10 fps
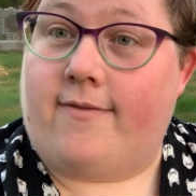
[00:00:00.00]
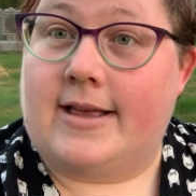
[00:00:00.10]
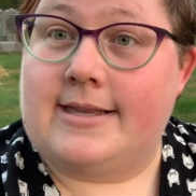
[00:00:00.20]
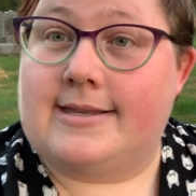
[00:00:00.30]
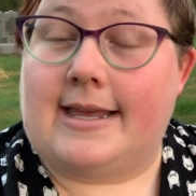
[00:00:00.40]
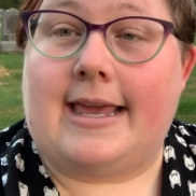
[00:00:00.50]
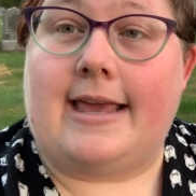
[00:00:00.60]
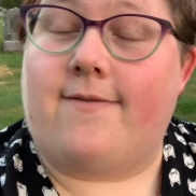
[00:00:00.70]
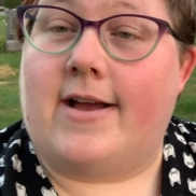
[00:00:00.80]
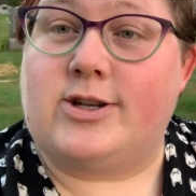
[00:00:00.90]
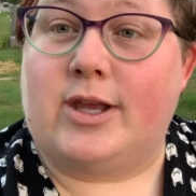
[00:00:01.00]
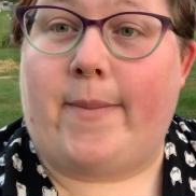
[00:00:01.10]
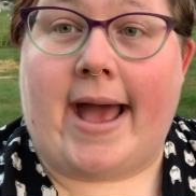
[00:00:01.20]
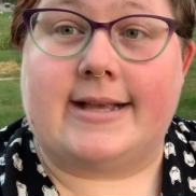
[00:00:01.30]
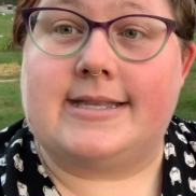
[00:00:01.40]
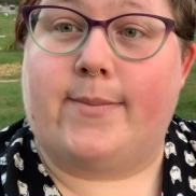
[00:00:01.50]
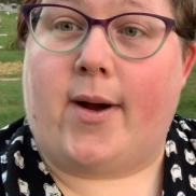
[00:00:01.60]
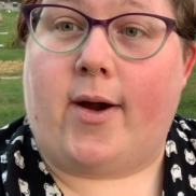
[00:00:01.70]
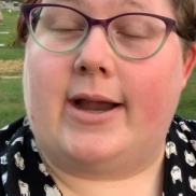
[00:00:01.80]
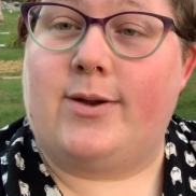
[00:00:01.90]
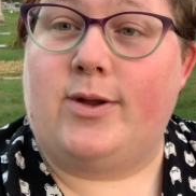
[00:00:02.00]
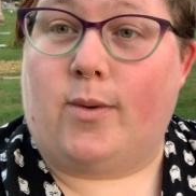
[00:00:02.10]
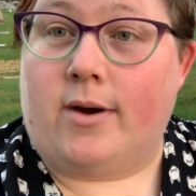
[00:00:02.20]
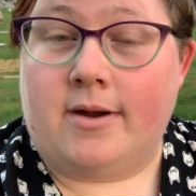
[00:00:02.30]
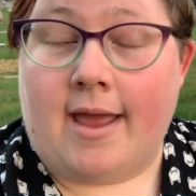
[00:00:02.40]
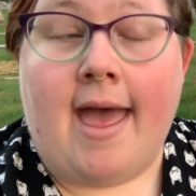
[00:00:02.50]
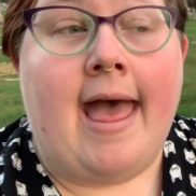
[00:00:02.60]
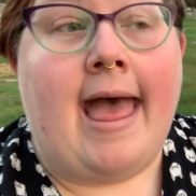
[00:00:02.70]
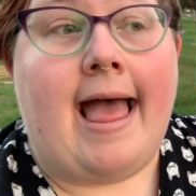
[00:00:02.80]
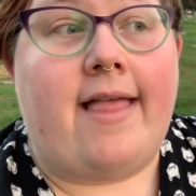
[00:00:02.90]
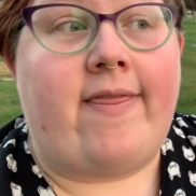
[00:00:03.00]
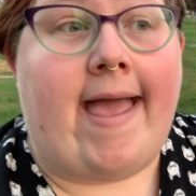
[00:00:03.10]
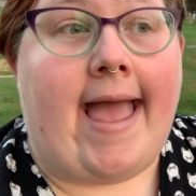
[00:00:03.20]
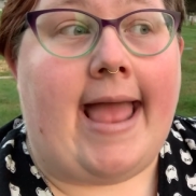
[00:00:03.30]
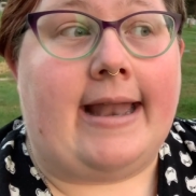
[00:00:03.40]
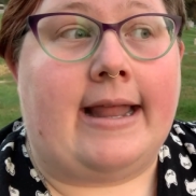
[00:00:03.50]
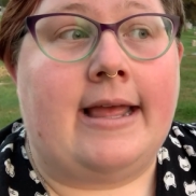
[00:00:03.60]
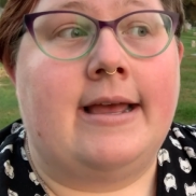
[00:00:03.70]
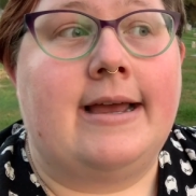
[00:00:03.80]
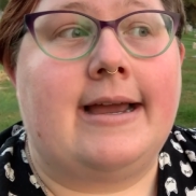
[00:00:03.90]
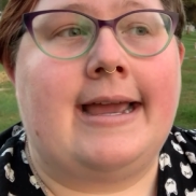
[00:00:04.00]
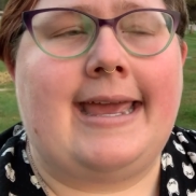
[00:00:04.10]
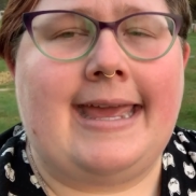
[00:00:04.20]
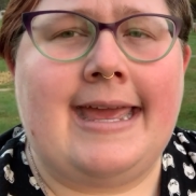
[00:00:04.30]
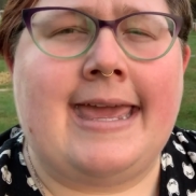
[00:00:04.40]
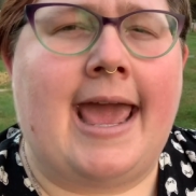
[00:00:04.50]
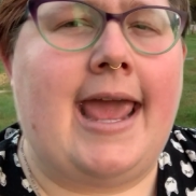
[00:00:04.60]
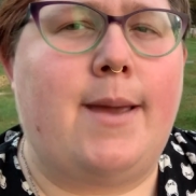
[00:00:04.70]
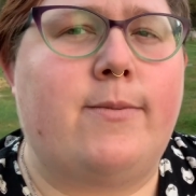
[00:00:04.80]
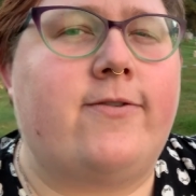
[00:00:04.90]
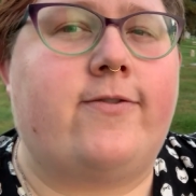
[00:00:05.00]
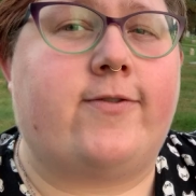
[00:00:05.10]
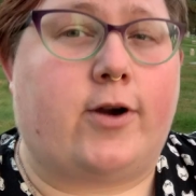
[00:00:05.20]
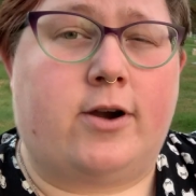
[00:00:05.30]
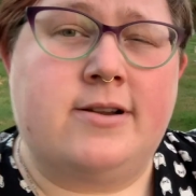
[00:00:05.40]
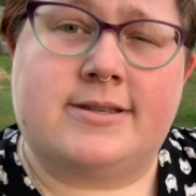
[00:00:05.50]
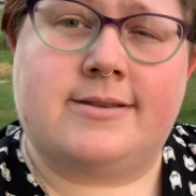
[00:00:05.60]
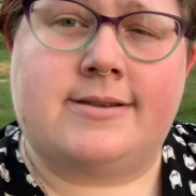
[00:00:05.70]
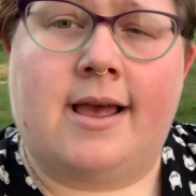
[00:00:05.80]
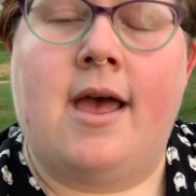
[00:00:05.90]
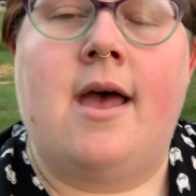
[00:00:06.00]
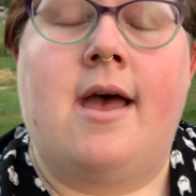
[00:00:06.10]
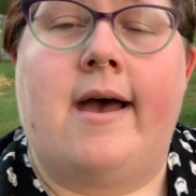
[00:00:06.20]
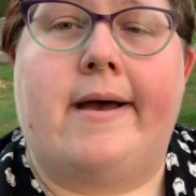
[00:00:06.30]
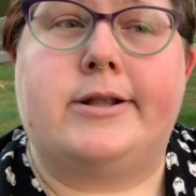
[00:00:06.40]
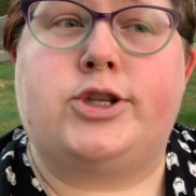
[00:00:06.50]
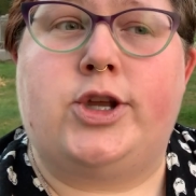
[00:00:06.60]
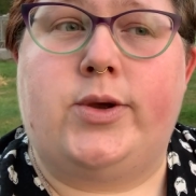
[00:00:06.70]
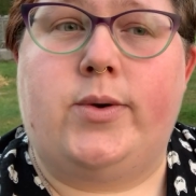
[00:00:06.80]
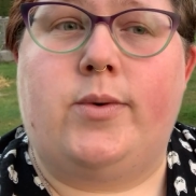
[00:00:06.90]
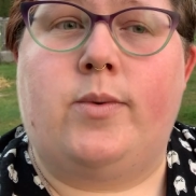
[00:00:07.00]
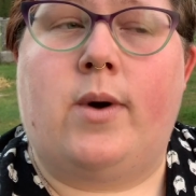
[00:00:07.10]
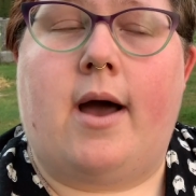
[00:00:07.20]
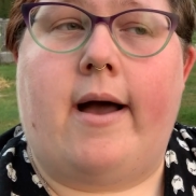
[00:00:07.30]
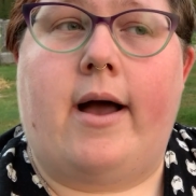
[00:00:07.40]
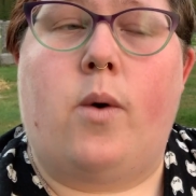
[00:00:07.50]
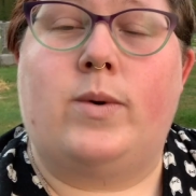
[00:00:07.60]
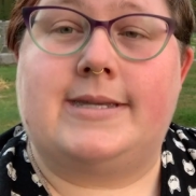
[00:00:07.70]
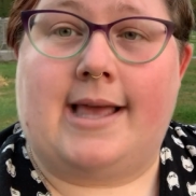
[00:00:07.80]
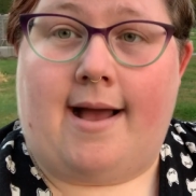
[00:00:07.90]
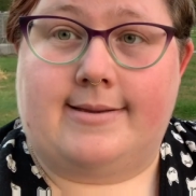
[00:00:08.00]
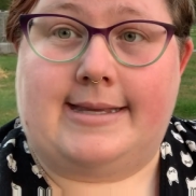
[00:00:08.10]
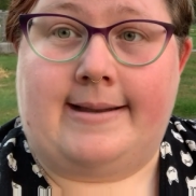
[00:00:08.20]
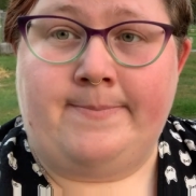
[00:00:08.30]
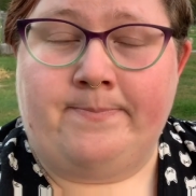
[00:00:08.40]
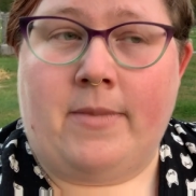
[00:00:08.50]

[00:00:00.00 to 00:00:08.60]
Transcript: office. He eventually passed the bar in New York and then he came first to Wisconsin